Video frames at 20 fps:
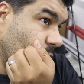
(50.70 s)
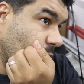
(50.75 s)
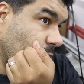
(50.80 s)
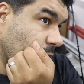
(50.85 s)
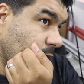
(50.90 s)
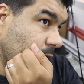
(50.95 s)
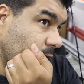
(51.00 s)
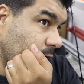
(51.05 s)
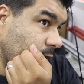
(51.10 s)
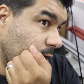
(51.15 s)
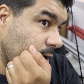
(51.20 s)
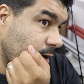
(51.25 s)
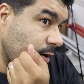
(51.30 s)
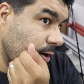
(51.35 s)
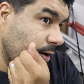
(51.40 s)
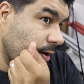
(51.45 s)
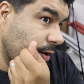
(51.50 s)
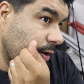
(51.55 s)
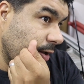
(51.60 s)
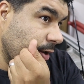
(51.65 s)

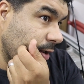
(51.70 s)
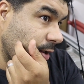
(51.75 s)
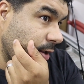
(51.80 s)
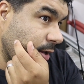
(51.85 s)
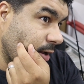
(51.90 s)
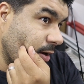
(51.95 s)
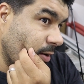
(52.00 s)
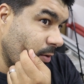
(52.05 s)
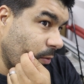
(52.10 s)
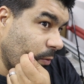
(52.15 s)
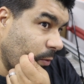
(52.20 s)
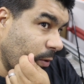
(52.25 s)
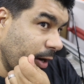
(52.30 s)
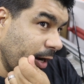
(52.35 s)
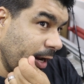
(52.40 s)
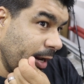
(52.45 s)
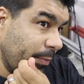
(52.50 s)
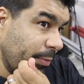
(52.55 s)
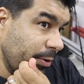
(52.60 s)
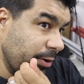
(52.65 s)
And what
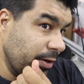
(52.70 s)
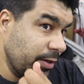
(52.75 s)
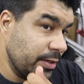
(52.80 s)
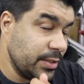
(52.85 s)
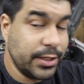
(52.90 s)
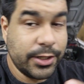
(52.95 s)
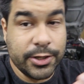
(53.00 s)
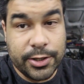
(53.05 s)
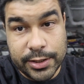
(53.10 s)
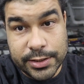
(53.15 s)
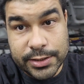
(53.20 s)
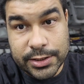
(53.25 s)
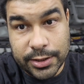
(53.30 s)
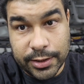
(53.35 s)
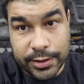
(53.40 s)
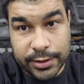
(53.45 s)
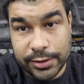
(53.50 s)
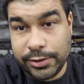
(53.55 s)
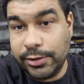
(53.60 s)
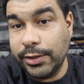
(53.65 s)
happened is the car
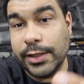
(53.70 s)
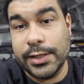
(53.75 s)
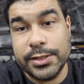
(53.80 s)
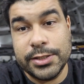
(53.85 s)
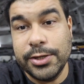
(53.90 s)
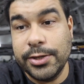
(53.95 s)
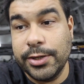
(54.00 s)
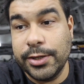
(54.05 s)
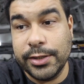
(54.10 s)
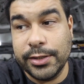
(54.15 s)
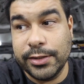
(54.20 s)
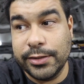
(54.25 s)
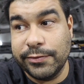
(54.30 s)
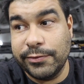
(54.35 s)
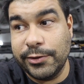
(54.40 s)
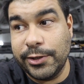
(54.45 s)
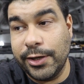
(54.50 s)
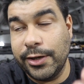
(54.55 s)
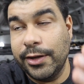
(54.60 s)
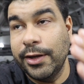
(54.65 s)
started, you guys heard it in the
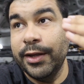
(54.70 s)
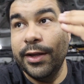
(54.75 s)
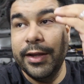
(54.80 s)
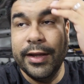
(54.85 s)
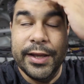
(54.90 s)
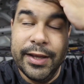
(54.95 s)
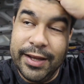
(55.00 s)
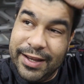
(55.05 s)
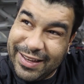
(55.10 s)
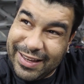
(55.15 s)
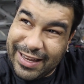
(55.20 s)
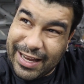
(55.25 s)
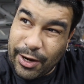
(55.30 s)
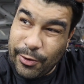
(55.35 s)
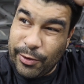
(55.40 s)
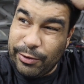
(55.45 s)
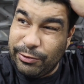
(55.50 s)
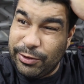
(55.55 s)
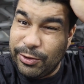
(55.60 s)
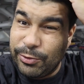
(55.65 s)
video.
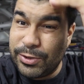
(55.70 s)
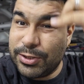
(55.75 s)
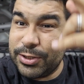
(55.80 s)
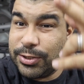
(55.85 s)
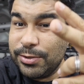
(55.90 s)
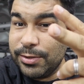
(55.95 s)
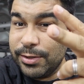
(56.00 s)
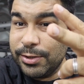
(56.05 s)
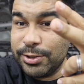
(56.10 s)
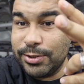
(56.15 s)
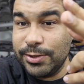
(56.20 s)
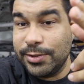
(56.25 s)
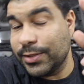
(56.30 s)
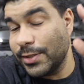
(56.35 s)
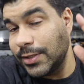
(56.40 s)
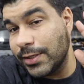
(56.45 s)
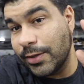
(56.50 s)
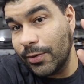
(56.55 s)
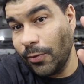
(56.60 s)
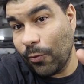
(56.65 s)
However, there were two
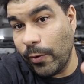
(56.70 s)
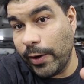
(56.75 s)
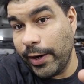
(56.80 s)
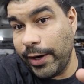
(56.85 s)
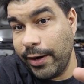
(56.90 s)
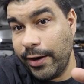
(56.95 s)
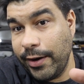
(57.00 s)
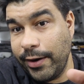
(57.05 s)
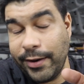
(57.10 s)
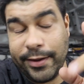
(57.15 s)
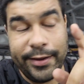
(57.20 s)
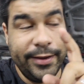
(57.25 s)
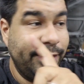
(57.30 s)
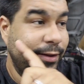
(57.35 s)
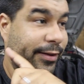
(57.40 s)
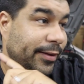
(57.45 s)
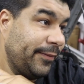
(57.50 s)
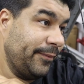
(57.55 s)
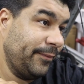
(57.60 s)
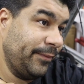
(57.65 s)
issues. One,
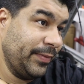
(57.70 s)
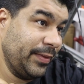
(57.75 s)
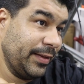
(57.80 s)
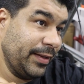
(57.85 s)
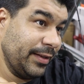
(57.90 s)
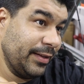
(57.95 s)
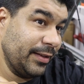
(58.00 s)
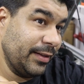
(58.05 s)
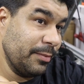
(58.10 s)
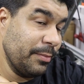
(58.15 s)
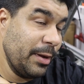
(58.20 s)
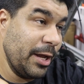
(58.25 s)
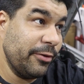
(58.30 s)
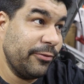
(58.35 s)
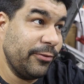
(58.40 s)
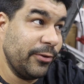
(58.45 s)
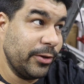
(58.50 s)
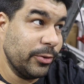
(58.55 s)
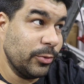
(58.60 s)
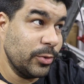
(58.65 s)
the
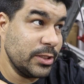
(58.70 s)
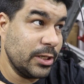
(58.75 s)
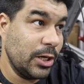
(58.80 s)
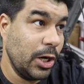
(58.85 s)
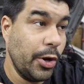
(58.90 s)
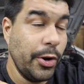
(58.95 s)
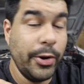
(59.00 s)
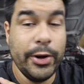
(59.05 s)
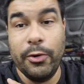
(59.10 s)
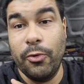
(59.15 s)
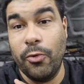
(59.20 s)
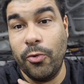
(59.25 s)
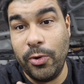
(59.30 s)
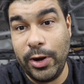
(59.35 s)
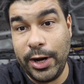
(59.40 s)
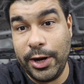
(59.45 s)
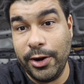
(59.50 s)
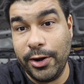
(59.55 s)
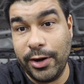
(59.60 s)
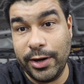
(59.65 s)
manifold was glowing
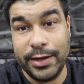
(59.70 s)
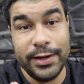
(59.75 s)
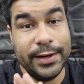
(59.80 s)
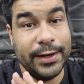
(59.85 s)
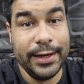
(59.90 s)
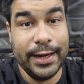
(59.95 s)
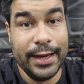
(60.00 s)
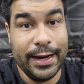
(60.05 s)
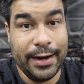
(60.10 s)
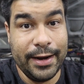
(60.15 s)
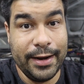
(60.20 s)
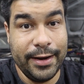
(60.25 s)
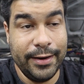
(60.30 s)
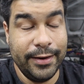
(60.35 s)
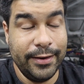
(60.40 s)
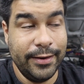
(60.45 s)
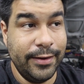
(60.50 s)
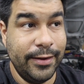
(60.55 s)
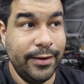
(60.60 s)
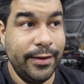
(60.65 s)
red hot again,
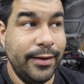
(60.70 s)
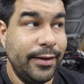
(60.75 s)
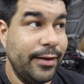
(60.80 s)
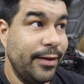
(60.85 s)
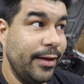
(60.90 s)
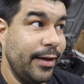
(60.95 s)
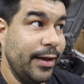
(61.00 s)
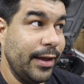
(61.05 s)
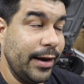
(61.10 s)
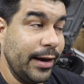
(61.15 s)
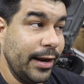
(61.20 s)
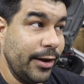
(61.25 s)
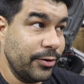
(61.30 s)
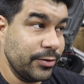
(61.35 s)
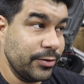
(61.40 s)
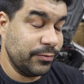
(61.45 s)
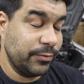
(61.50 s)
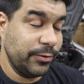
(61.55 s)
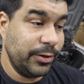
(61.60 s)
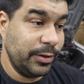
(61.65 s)
and I
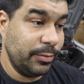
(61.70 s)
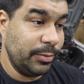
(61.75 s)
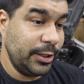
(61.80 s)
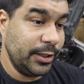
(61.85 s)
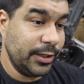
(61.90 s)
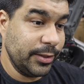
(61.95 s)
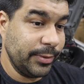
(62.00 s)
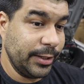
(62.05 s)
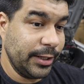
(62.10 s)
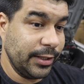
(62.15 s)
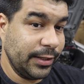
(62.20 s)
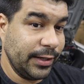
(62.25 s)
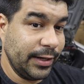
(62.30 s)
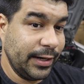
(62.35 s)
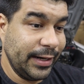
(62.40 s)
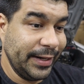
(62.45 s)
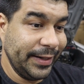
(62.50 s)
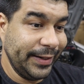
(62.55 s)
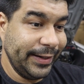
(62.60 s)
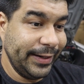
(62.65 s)
very bleak about
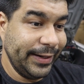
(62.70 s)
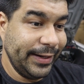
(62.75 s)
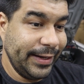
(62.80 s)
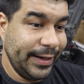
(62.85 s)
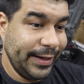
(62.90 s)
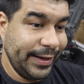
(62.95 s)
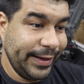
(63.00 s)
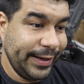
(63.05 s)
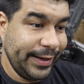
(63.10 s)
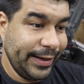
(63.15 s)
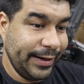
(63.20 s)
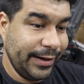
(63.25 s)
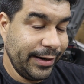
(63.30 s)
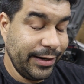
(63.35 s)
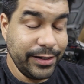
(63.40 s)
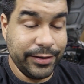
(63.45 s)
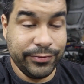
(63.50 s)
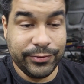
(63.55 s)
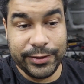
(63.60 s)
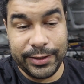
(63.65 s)
that, and I
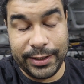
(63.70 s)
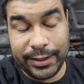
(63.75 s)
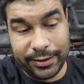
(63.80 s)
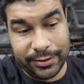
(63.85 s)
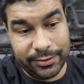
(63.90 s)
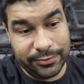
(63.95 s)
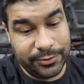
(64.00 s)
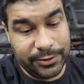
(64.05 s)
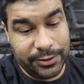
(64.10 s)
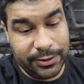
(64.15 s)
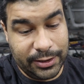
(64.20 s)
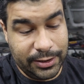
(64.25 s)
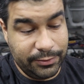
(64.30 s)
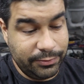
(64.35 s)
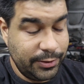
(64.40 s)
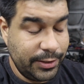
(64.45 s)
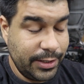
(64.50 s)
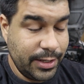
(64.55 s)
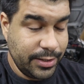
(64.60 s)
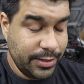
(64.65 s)
left it out of the video,
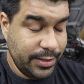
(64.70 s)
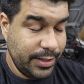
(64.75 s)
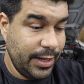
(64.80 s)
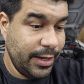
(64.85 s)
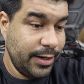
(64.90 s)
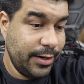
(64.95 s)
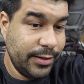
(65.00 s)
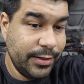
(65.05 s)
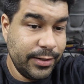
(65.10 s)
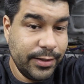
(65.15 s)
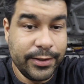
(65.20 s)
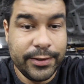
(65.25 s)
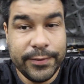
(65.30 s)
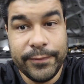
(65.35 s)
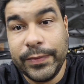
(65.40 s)
left it out of the edit.